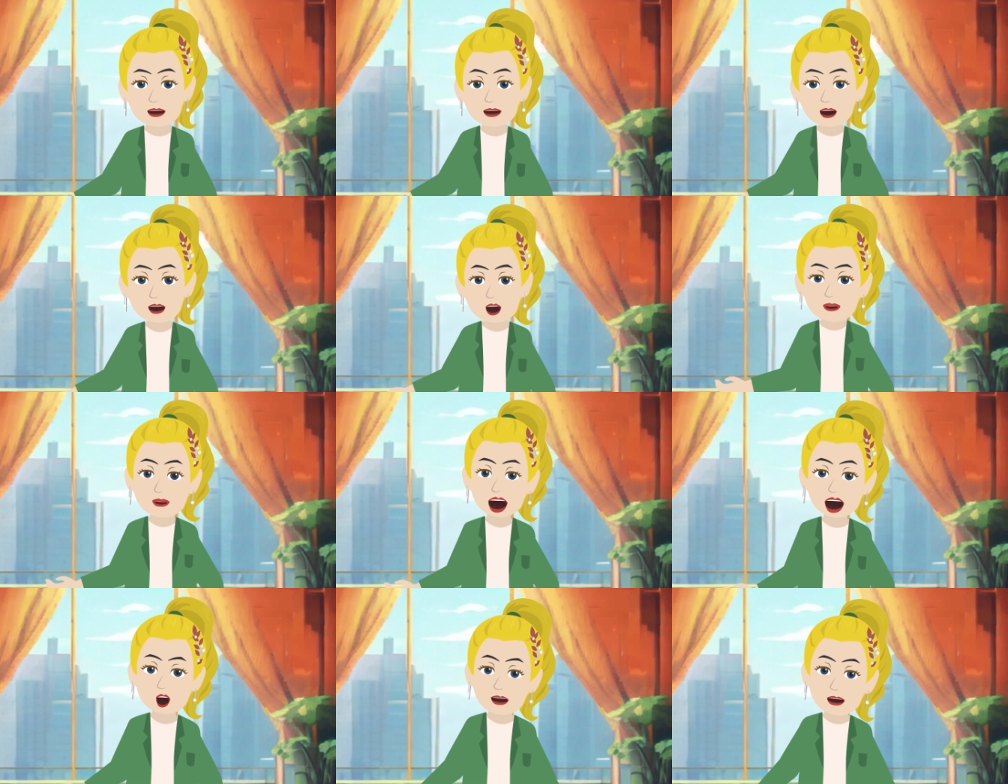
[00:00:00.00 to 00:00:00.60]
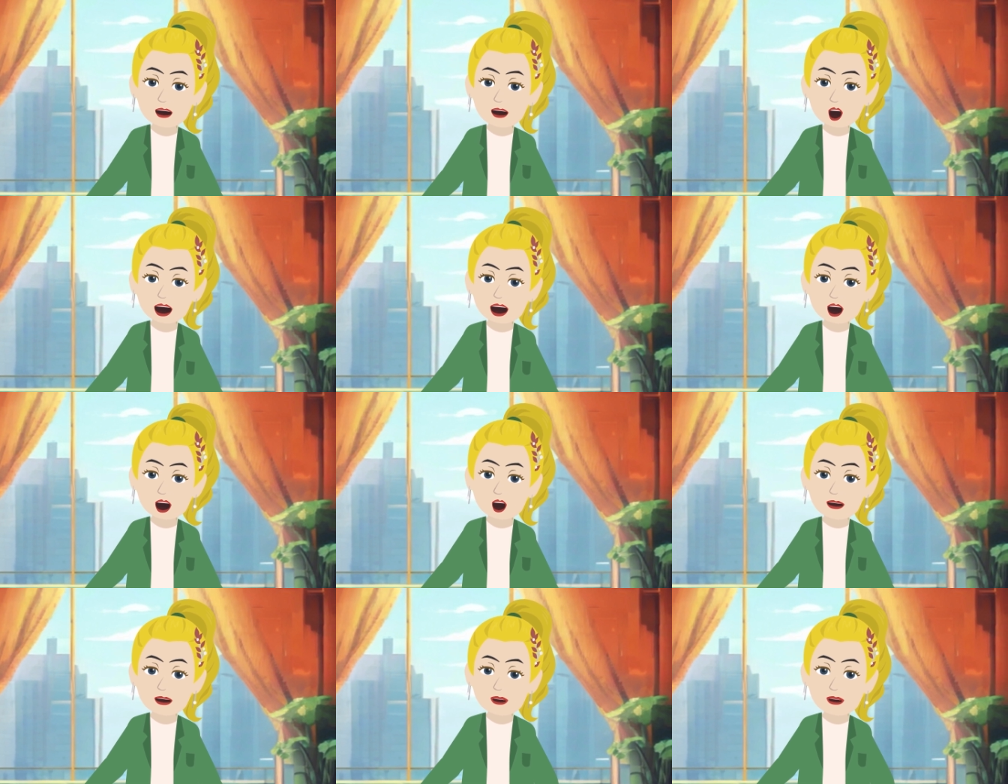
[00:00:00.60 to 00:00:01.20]
The art of
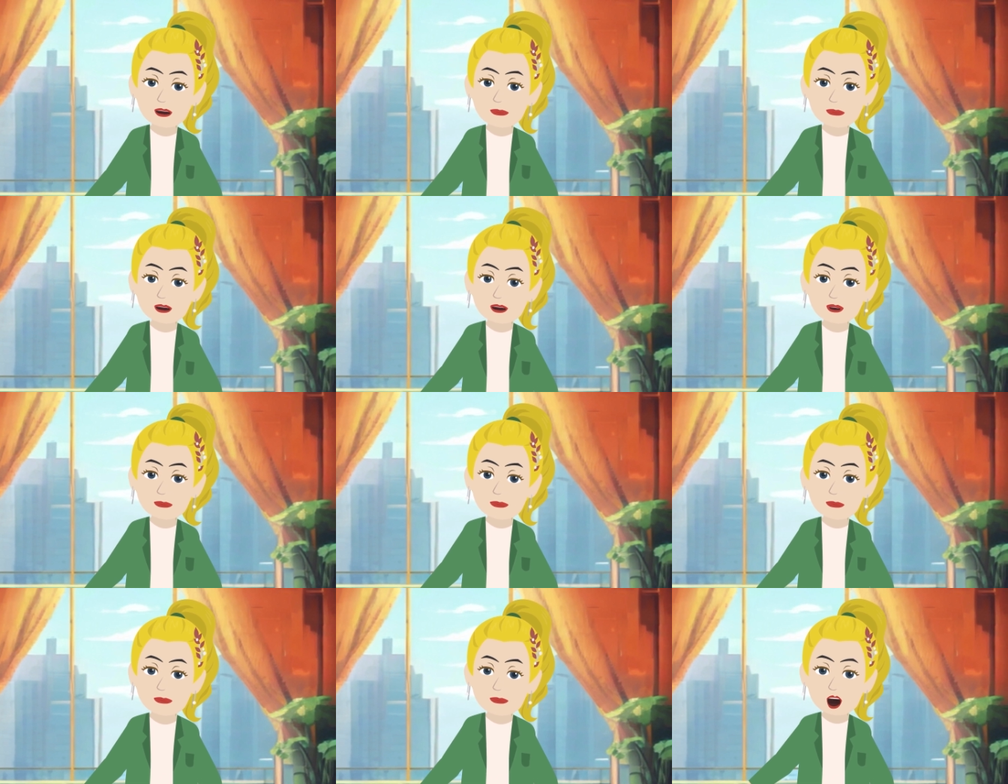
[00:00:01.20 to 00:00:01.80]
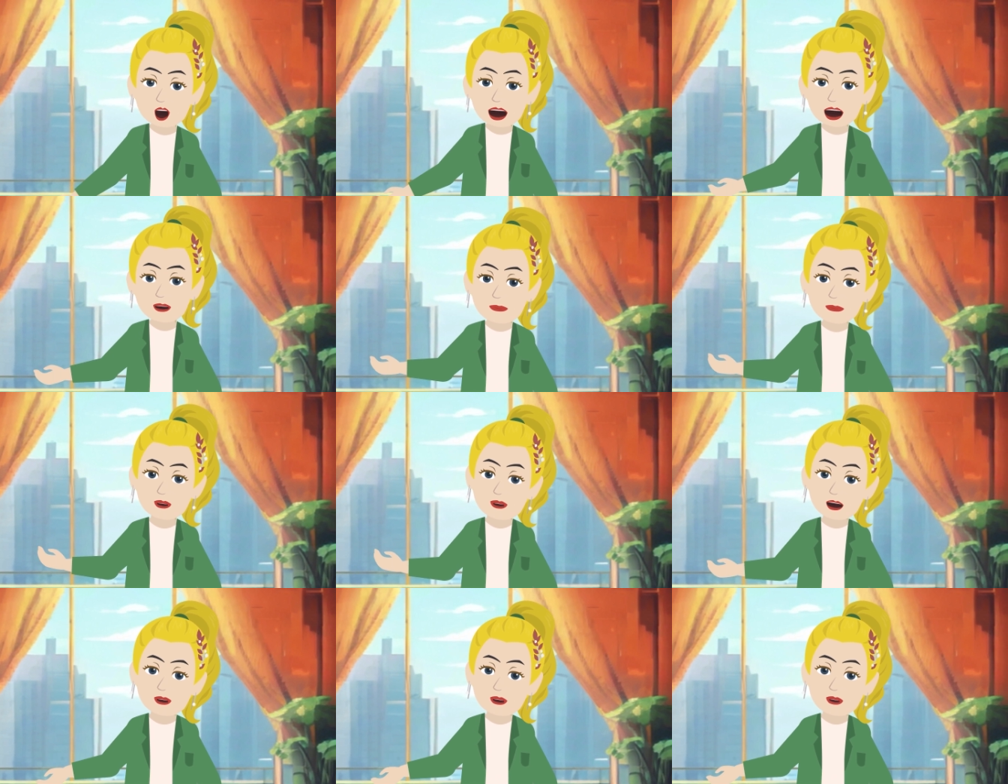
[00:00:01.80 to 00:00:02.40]
allowing,
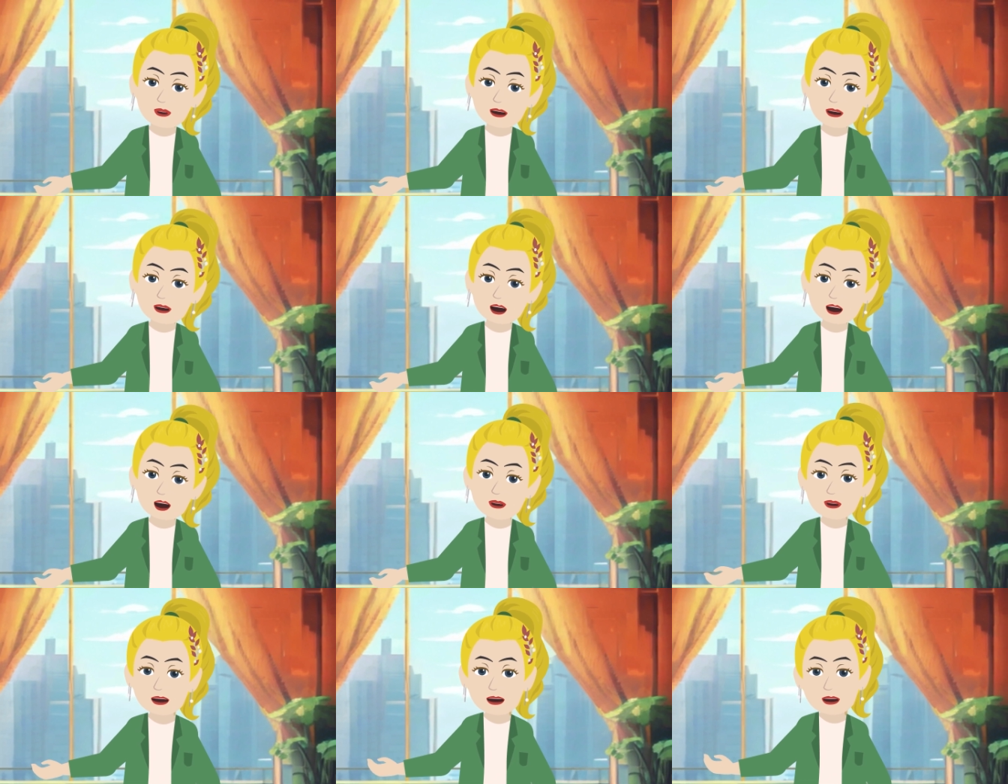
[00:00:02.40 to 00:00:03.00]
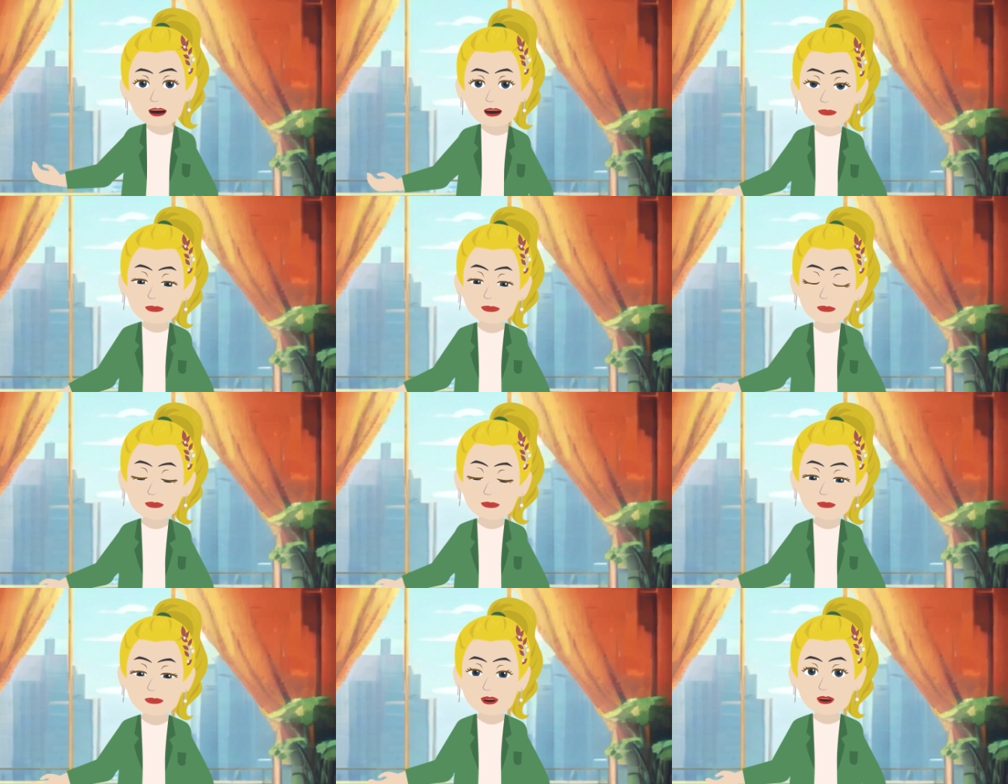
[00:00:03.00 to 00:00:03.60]
softer, easier.
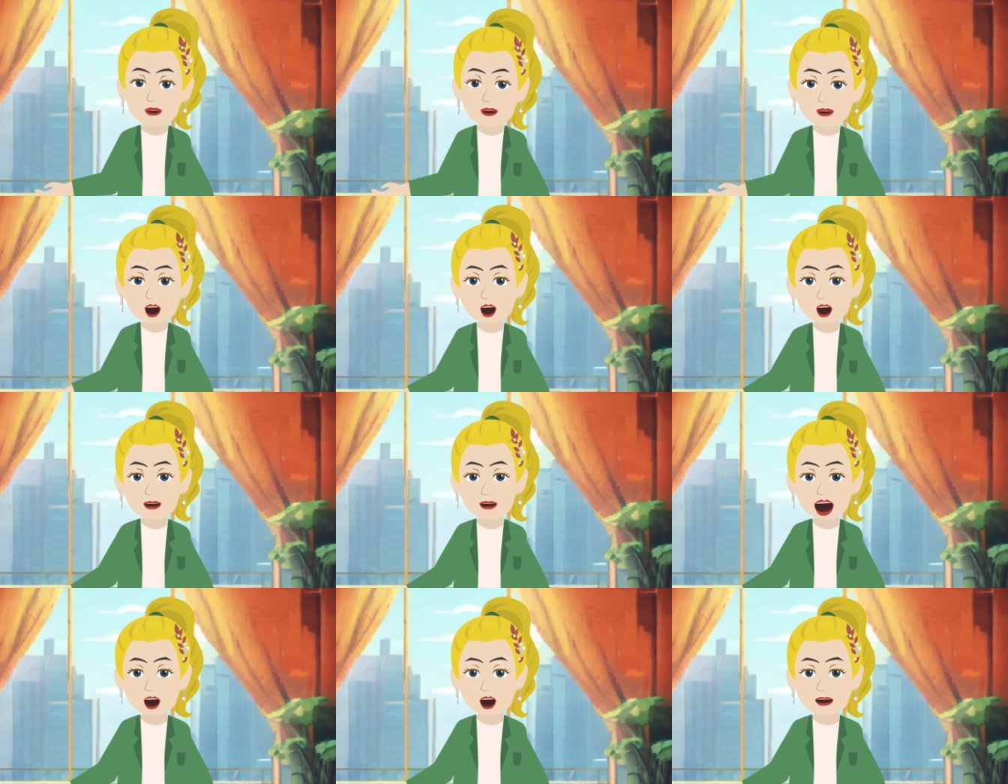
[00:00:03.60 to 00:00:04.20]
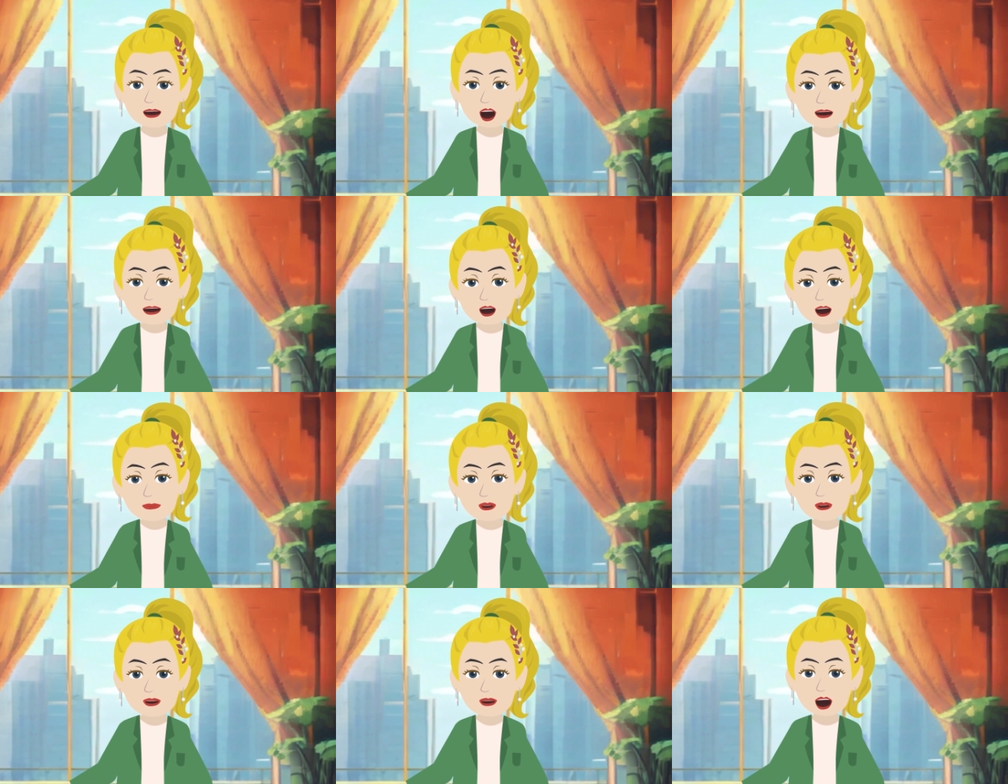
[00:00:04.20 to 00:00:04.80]
I'm going to get into a
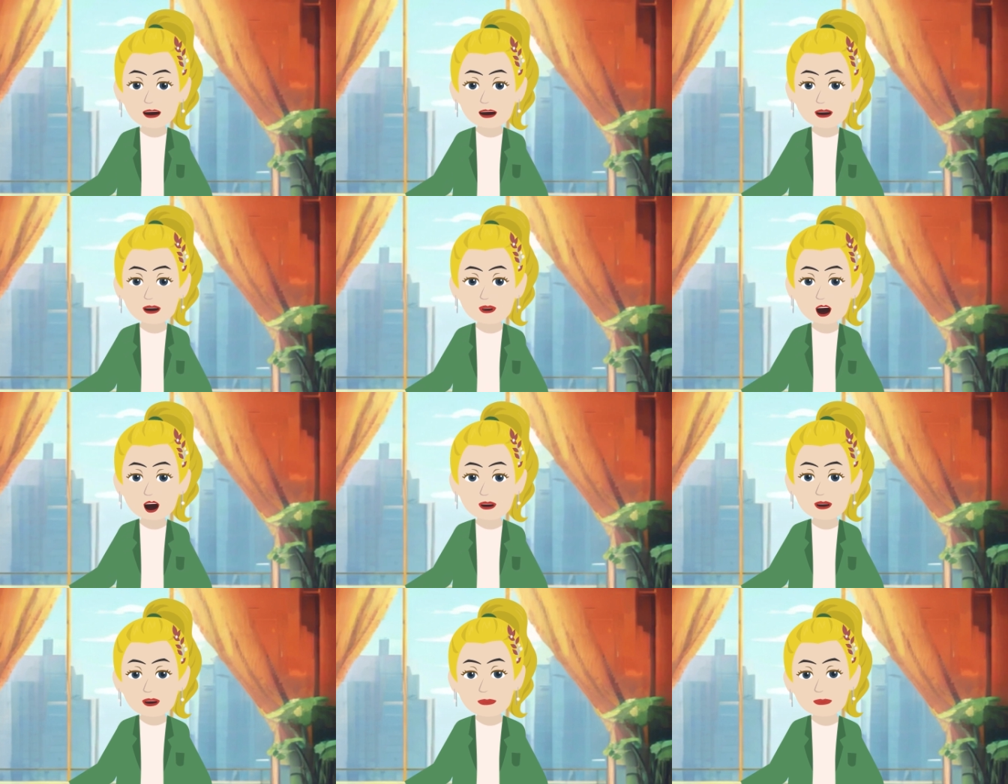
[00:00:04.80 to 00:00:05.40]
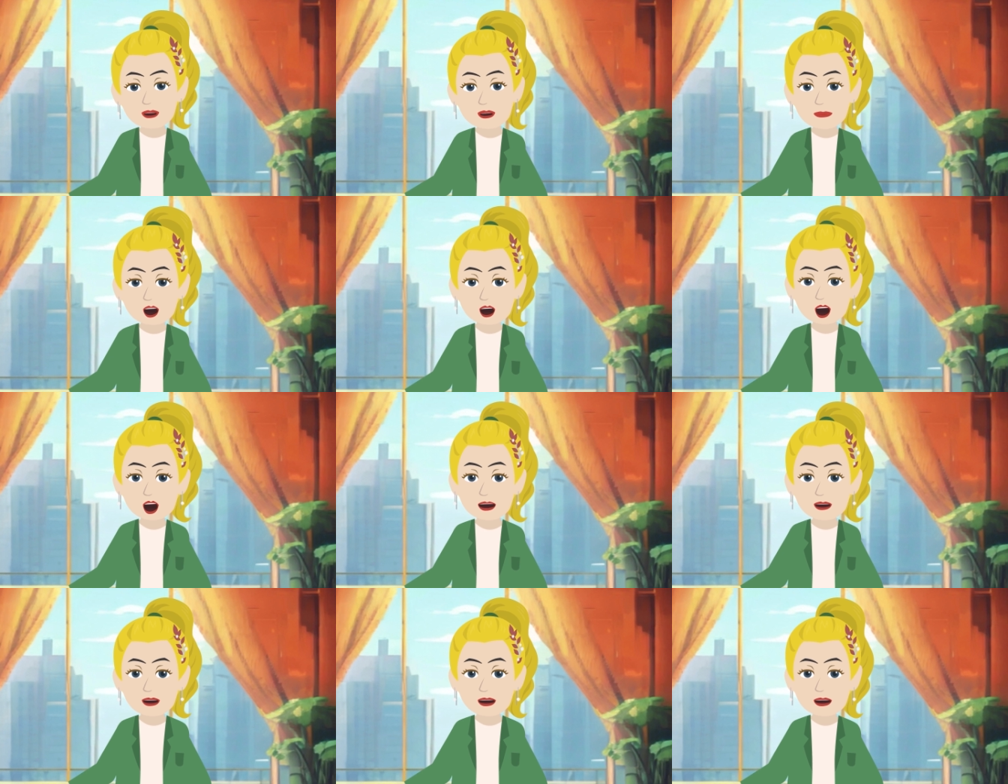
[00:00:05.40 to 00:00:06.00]
happy place as much as I
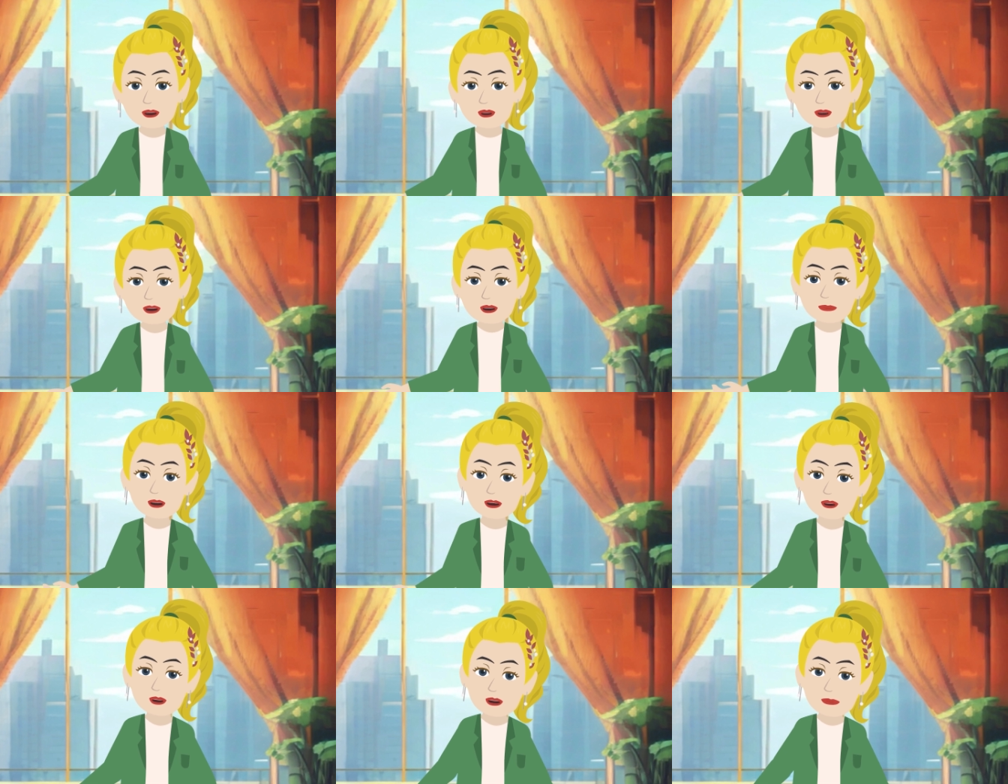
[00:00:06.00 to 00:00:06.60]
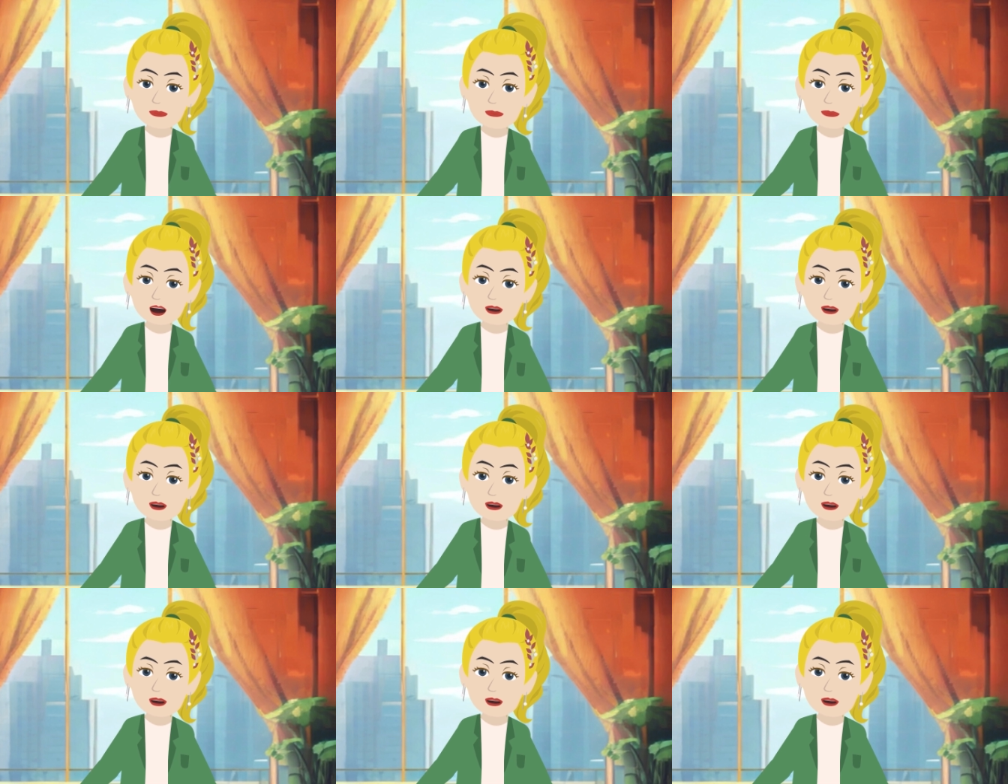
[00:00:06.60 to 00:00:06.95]
can, and